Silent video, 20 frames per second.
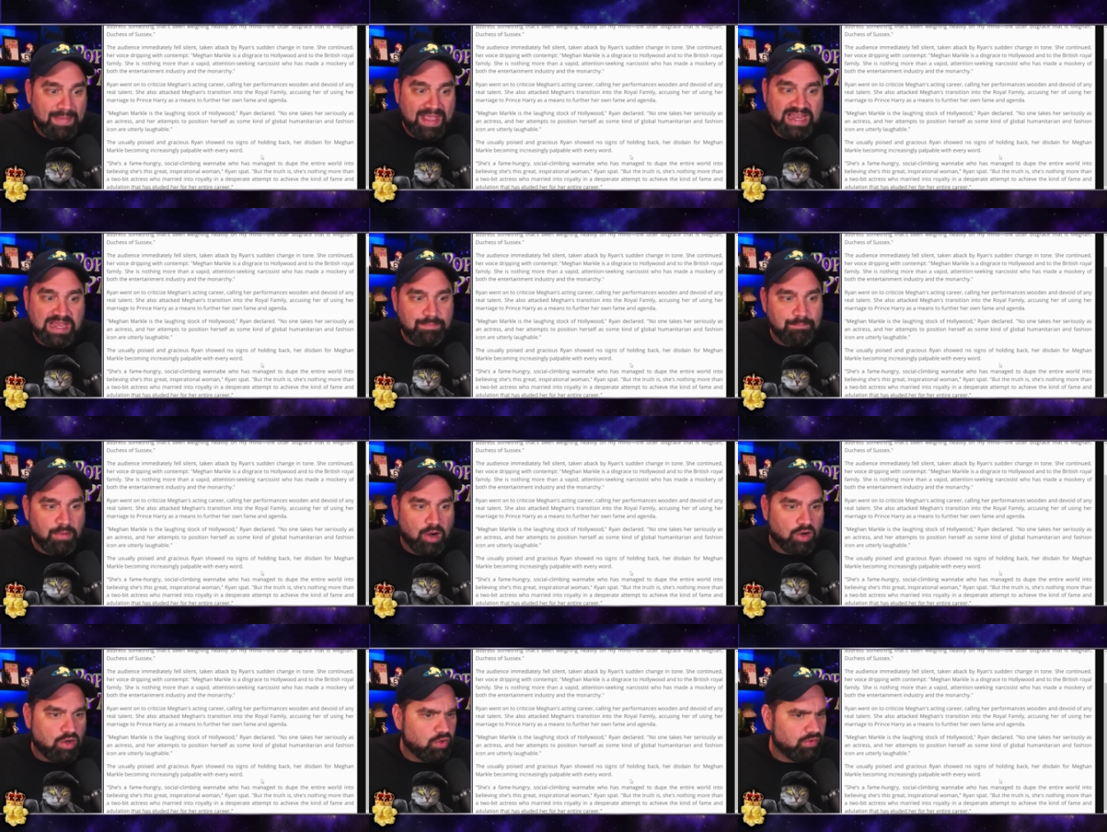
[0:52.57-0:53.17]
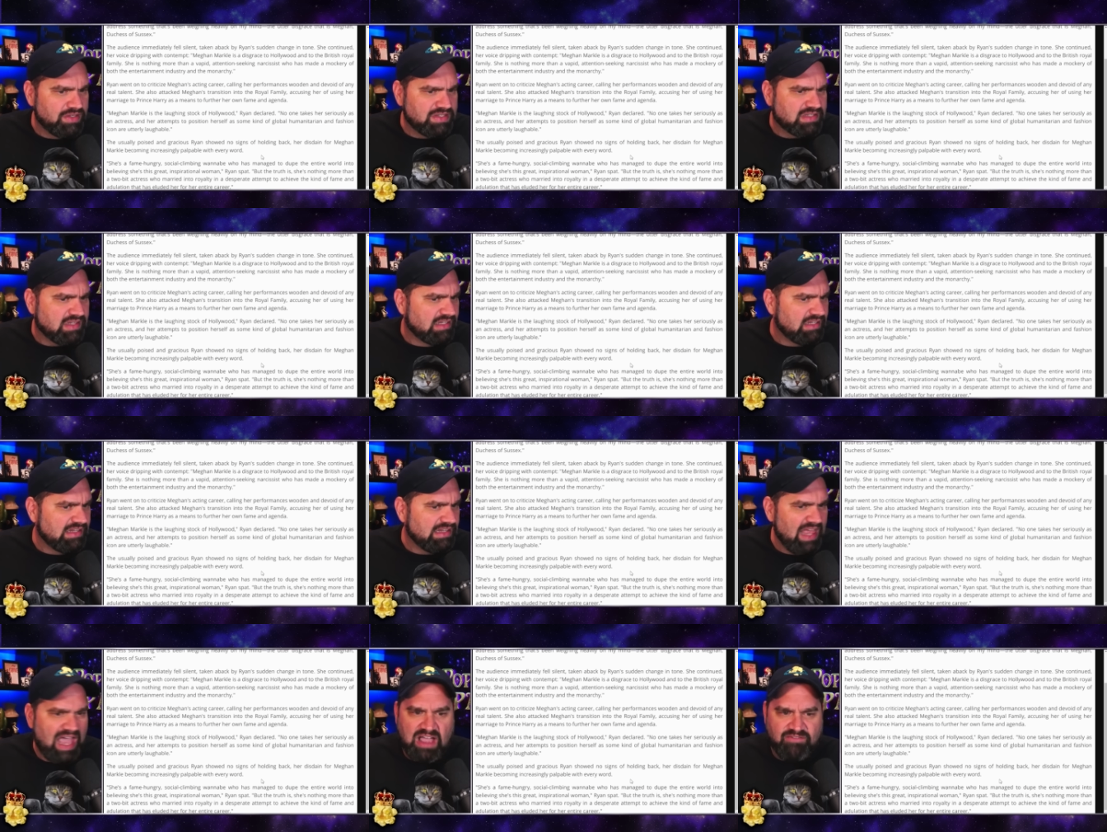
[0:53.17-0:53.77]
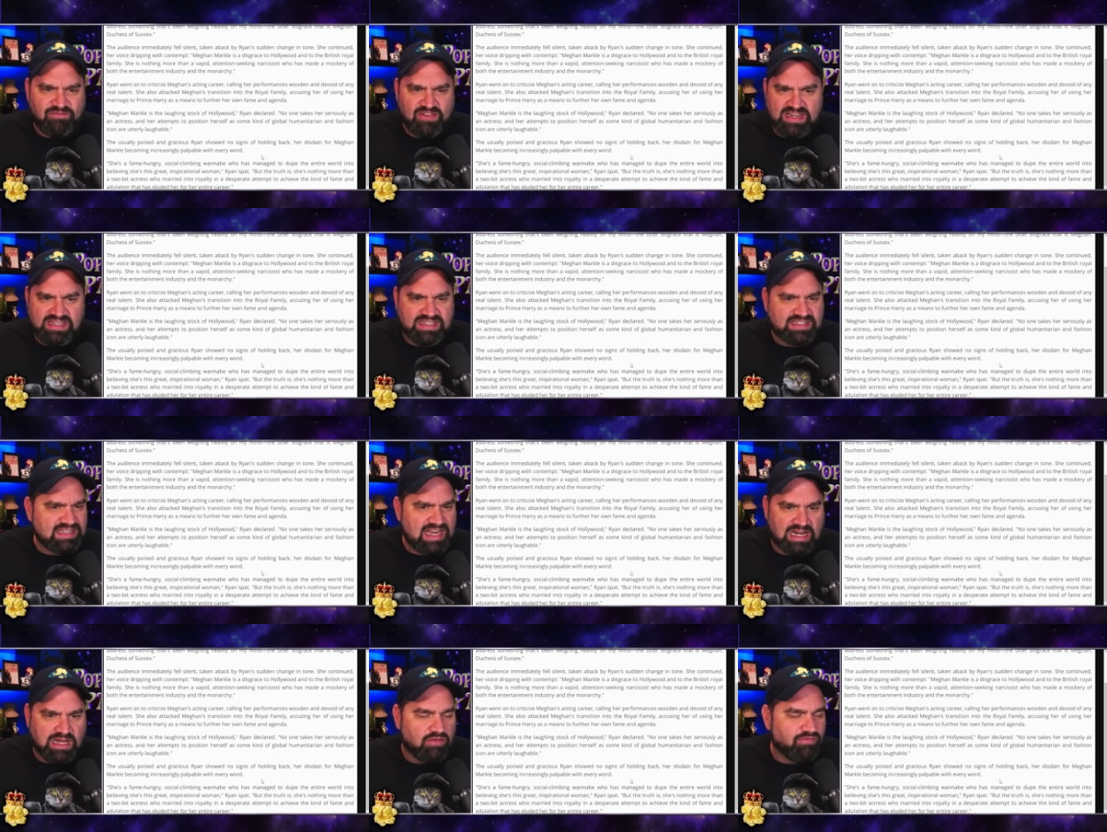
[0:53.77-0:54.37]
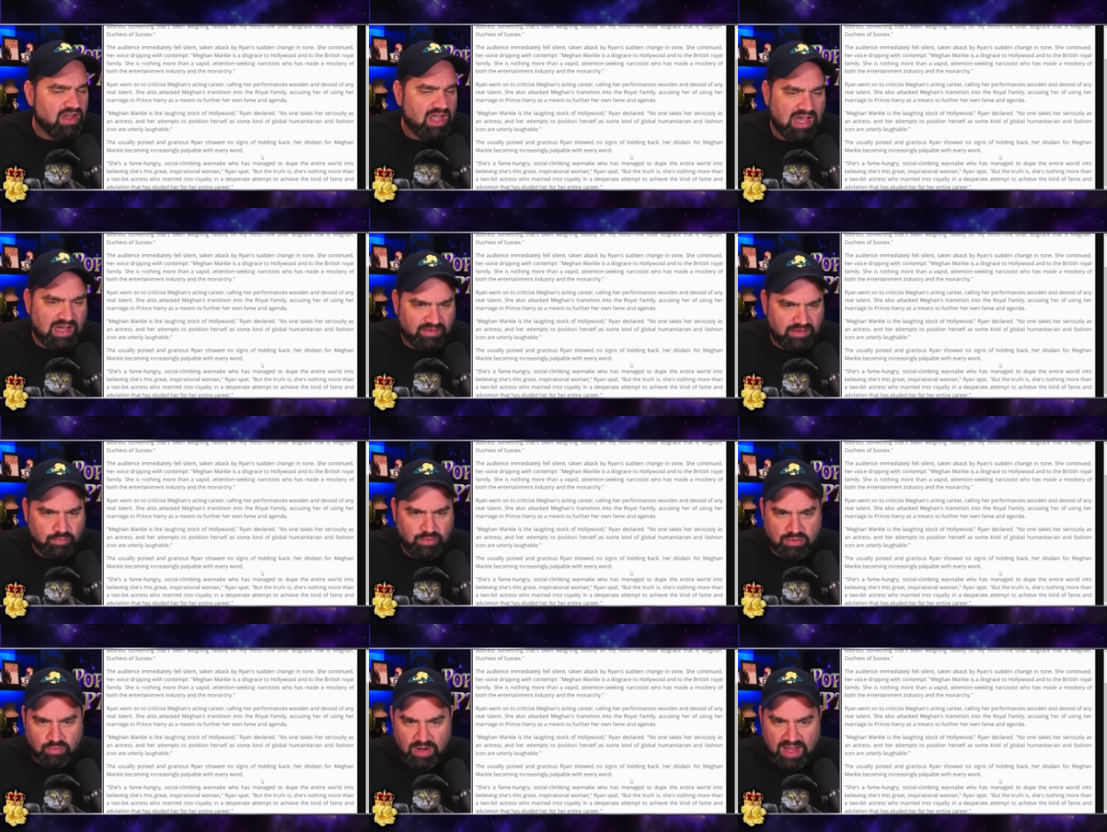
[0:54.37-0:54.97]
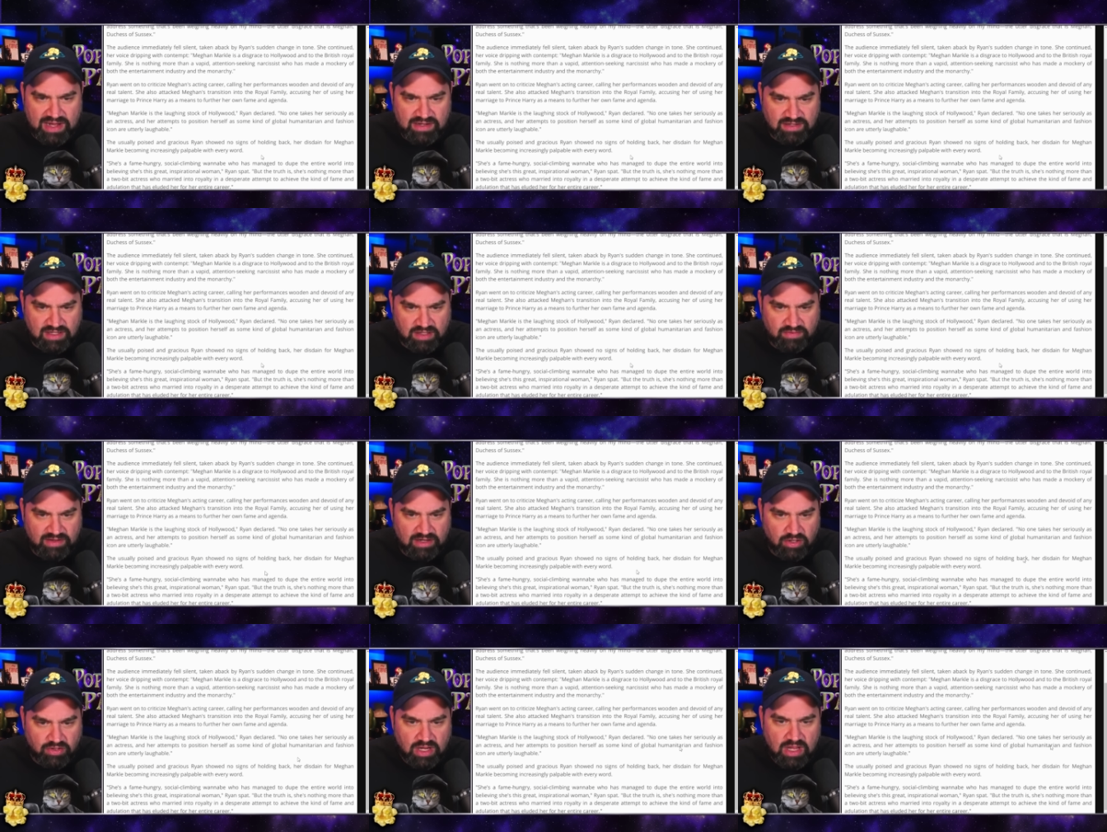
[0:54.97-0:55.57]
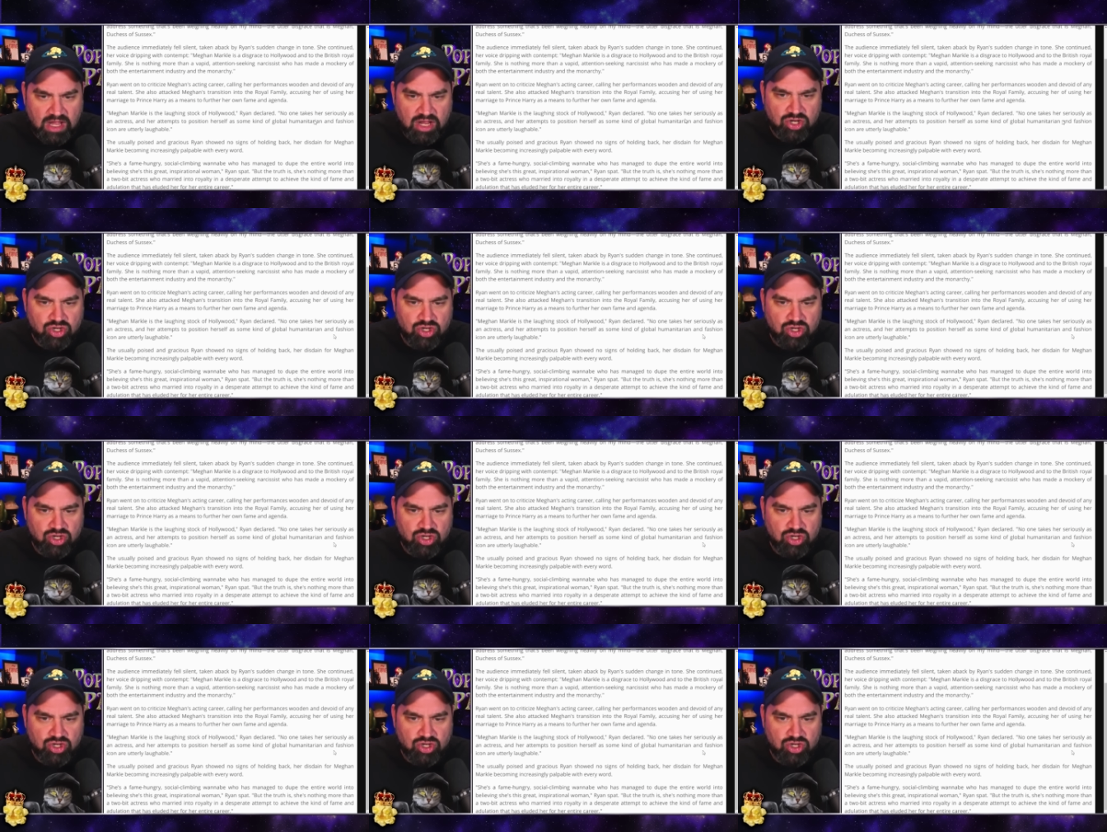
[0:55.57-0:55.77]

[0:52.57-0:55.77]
Meghan Markle is the laughingstock of Hollywood, Ryan declared.